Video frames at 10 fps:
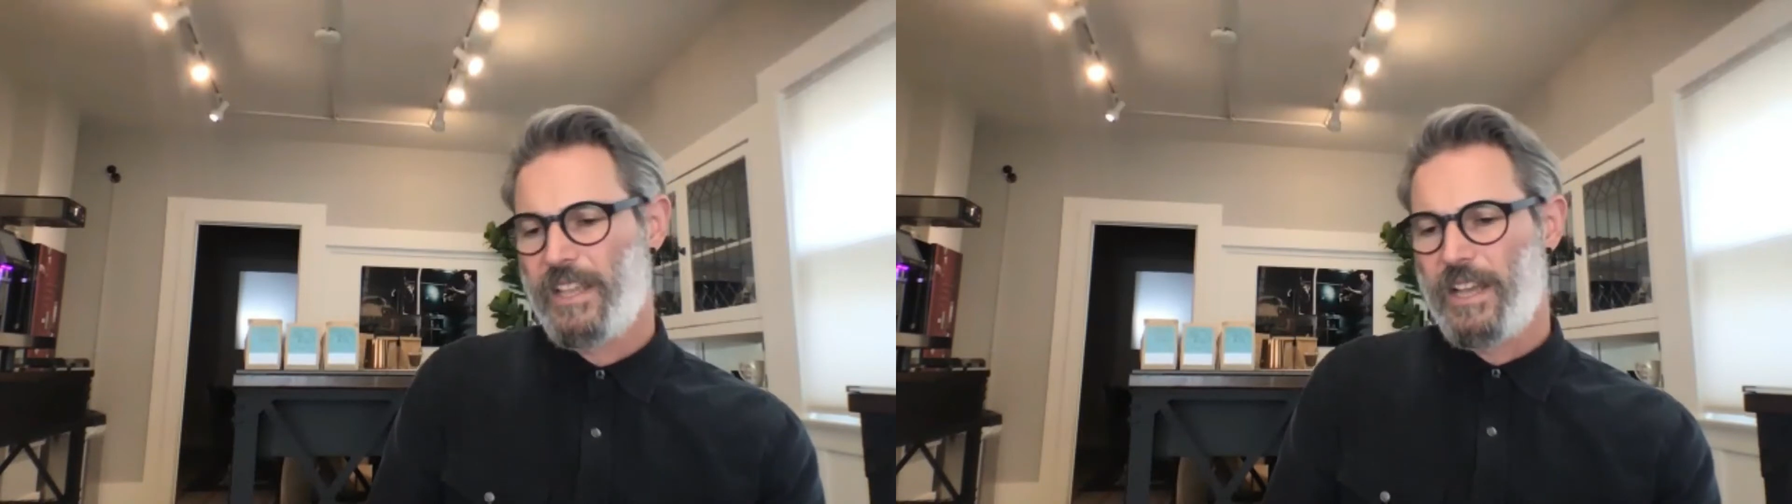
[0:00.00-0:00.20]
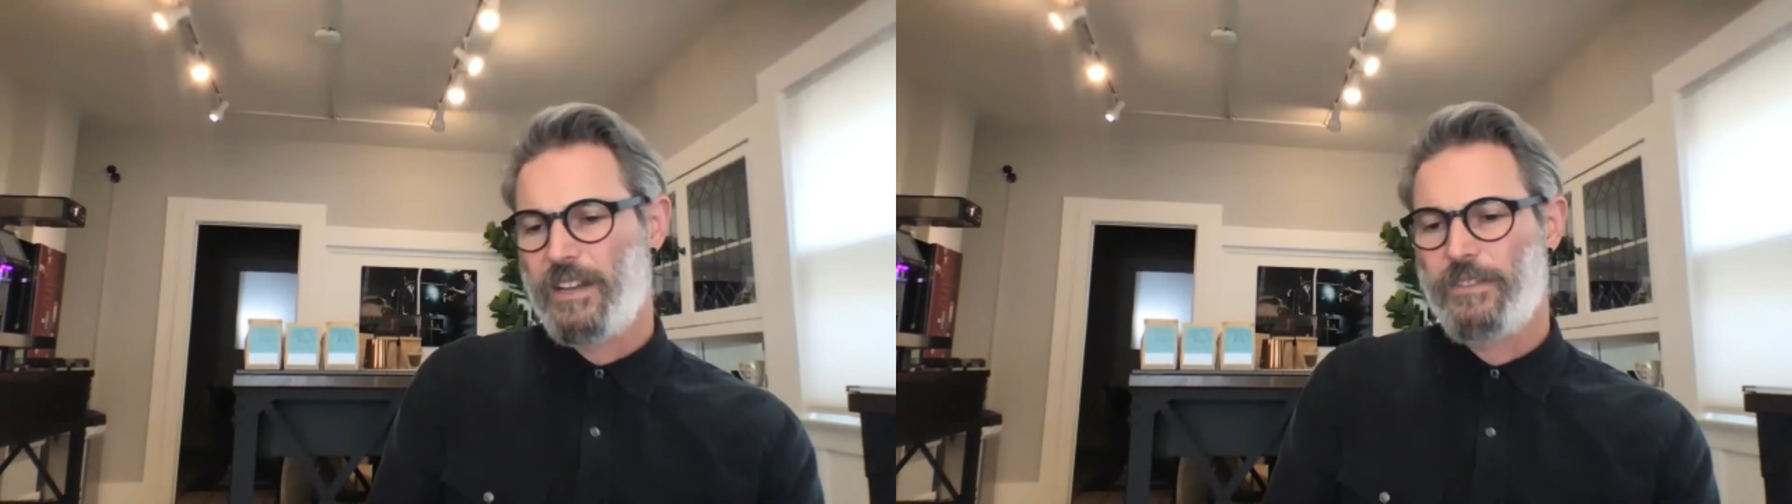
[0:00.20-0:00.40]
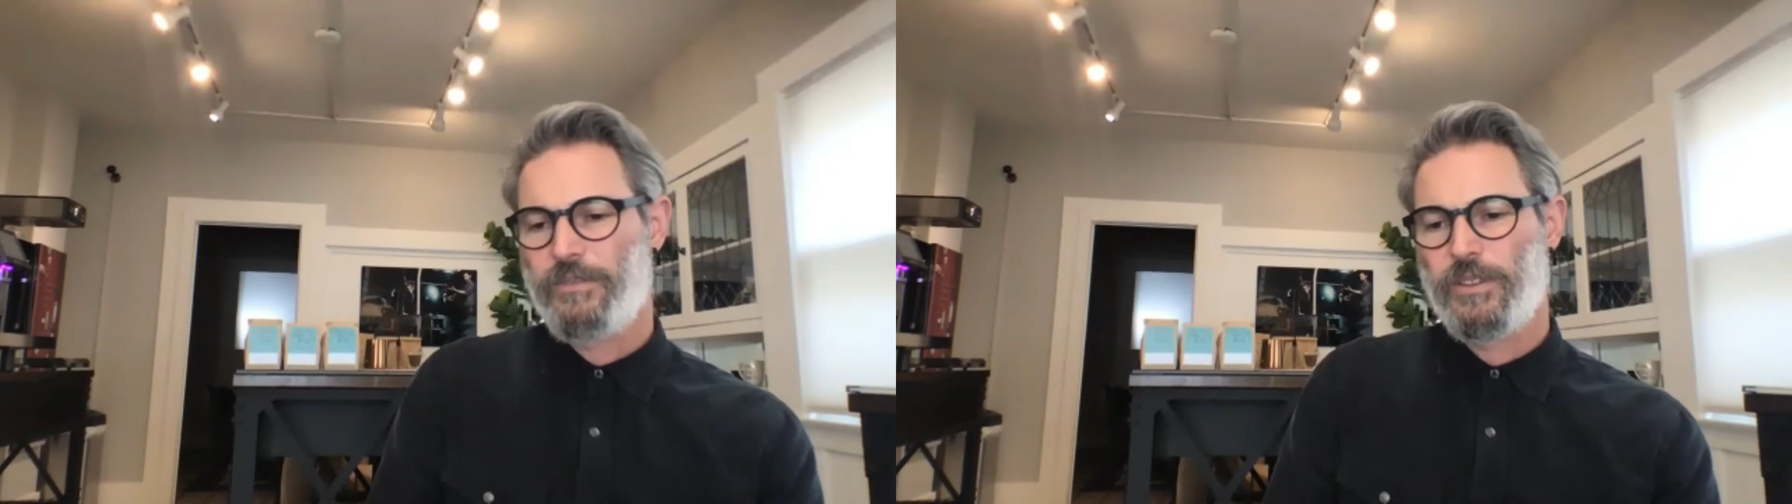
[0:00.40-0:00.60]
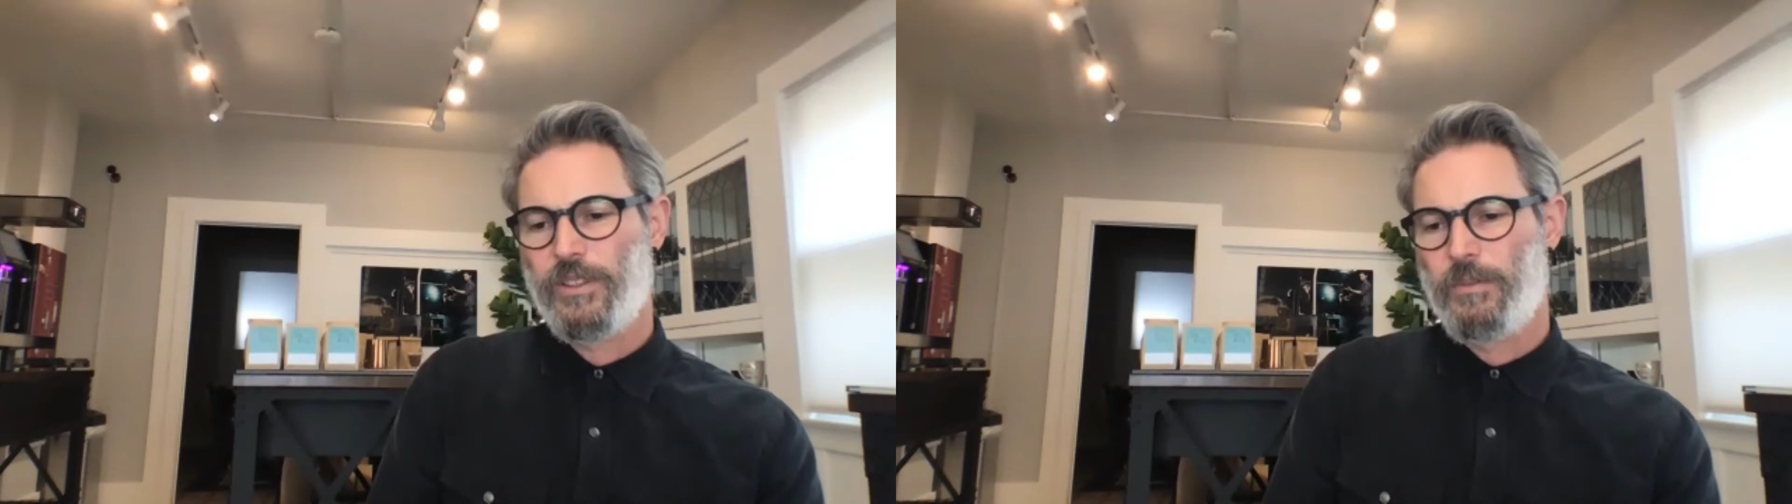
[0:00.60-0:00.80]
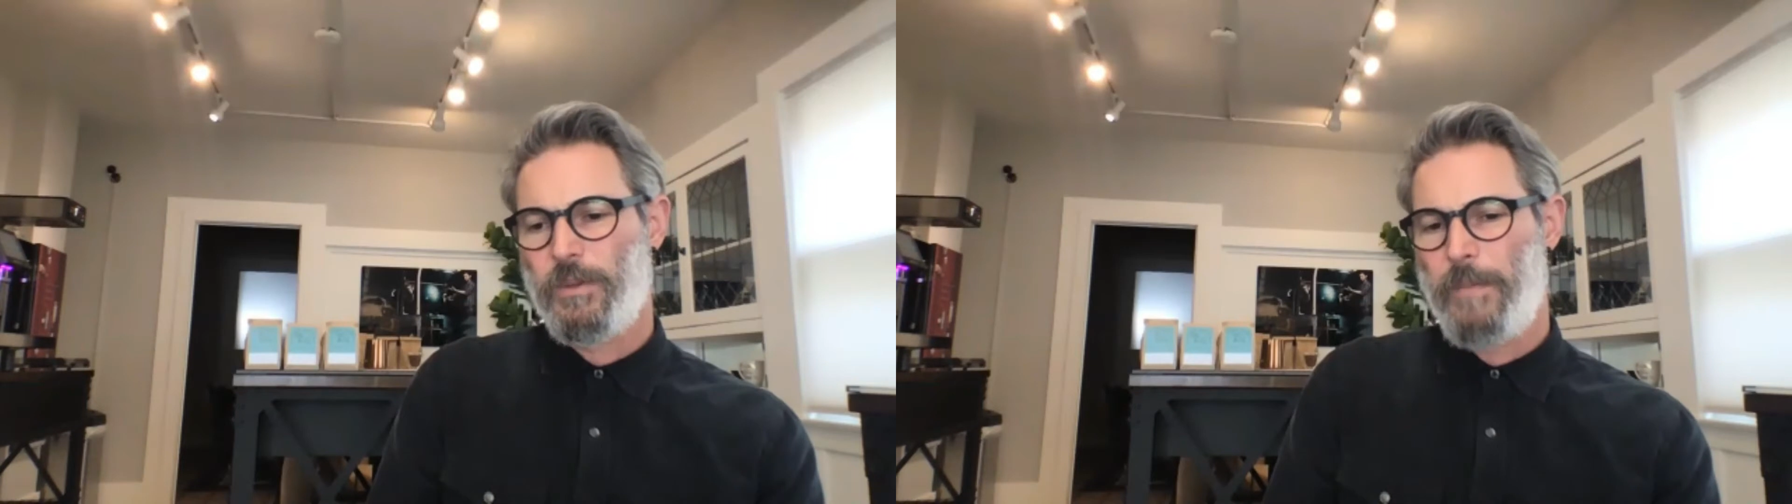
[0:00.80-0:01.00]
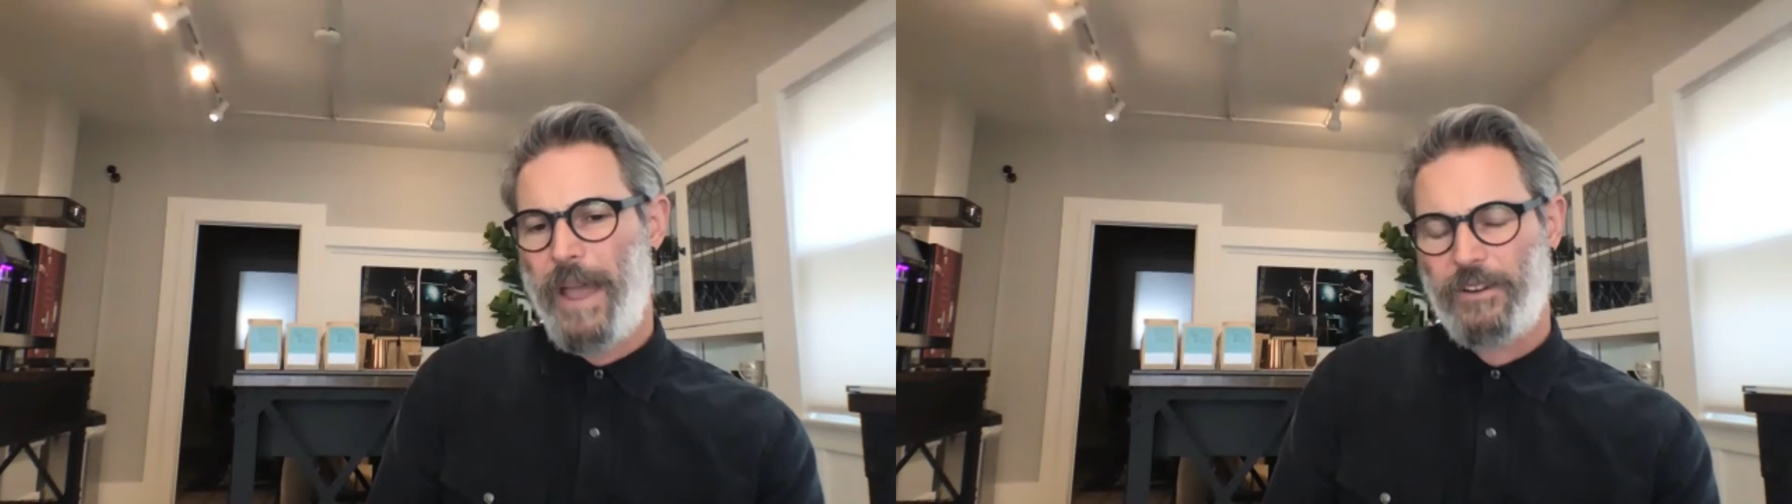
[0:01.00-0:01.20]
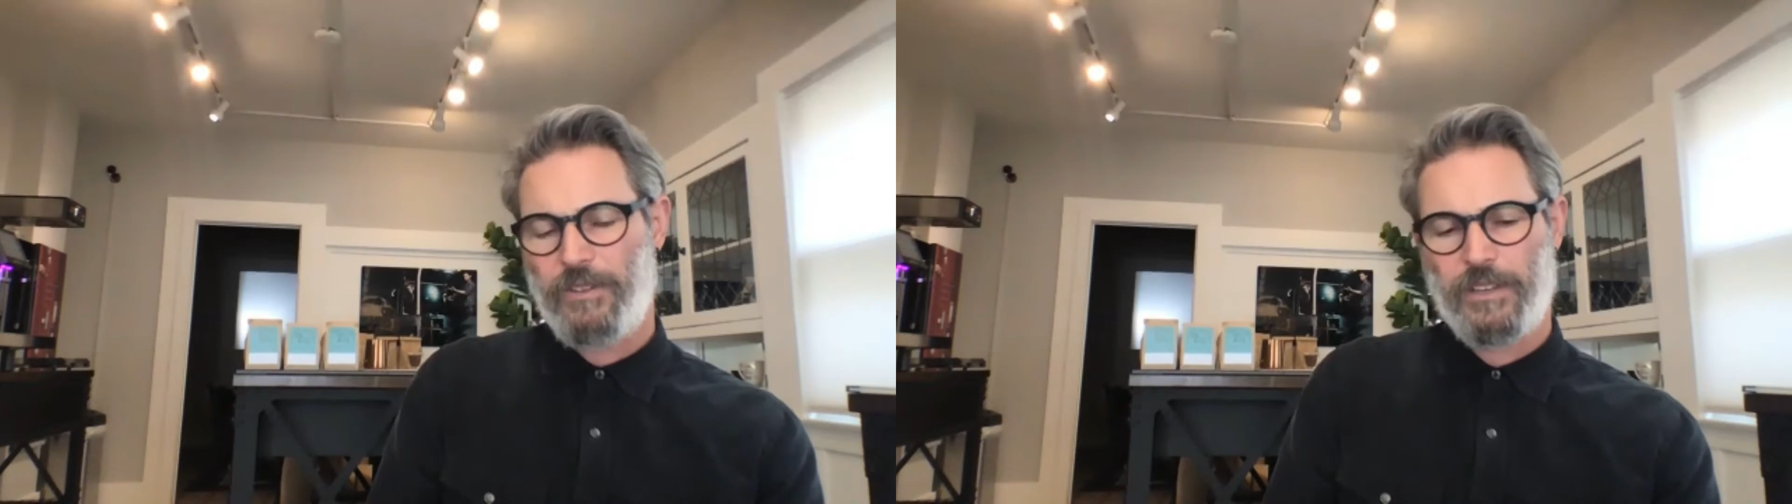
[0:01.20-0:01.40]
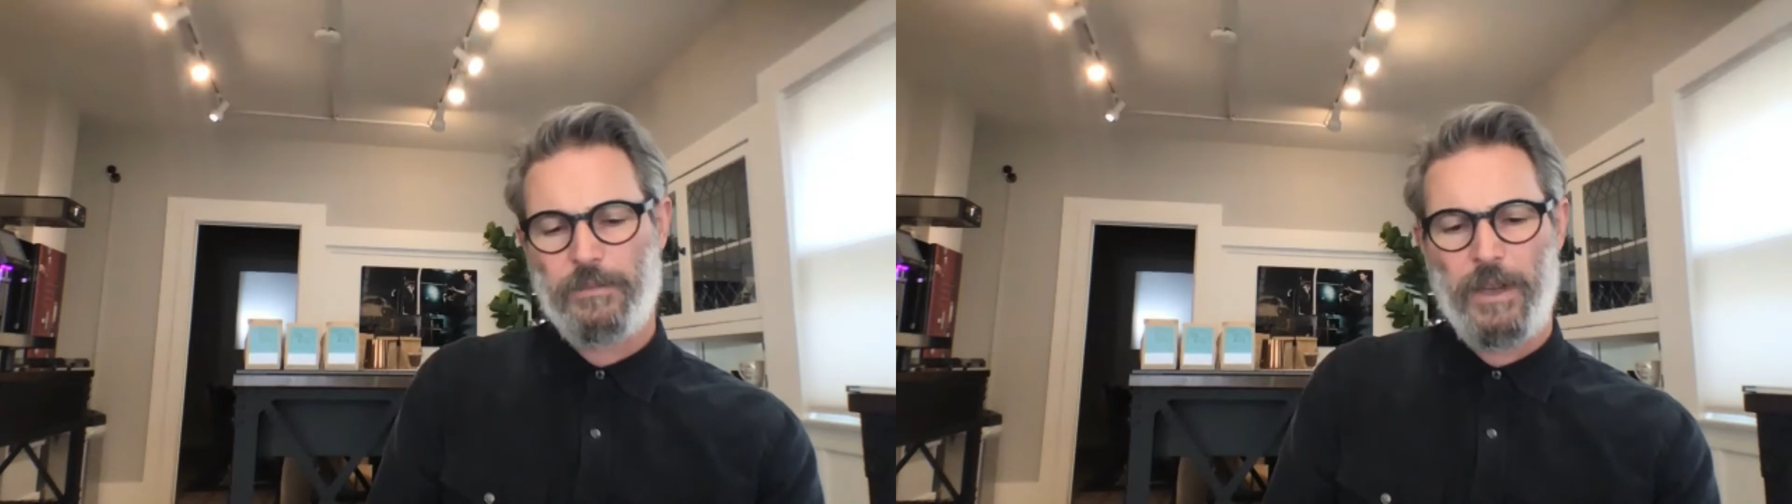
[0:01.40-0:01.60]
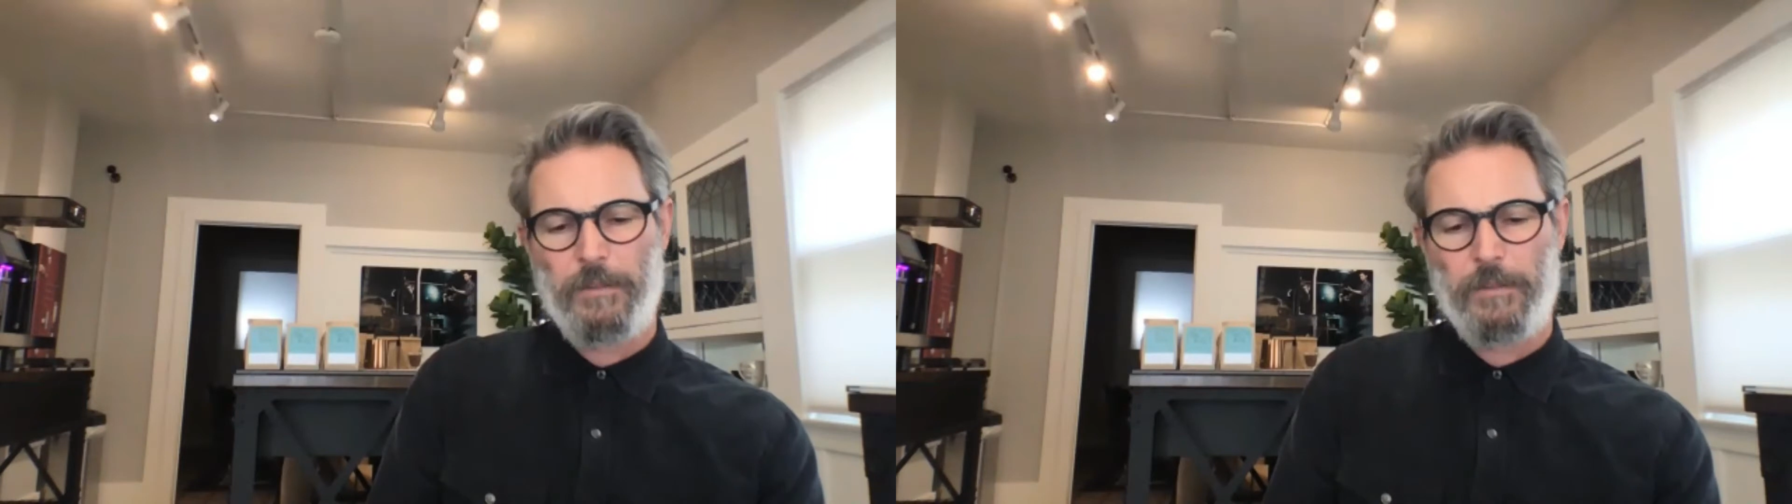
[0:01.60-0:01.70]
I'll give you a little bit background about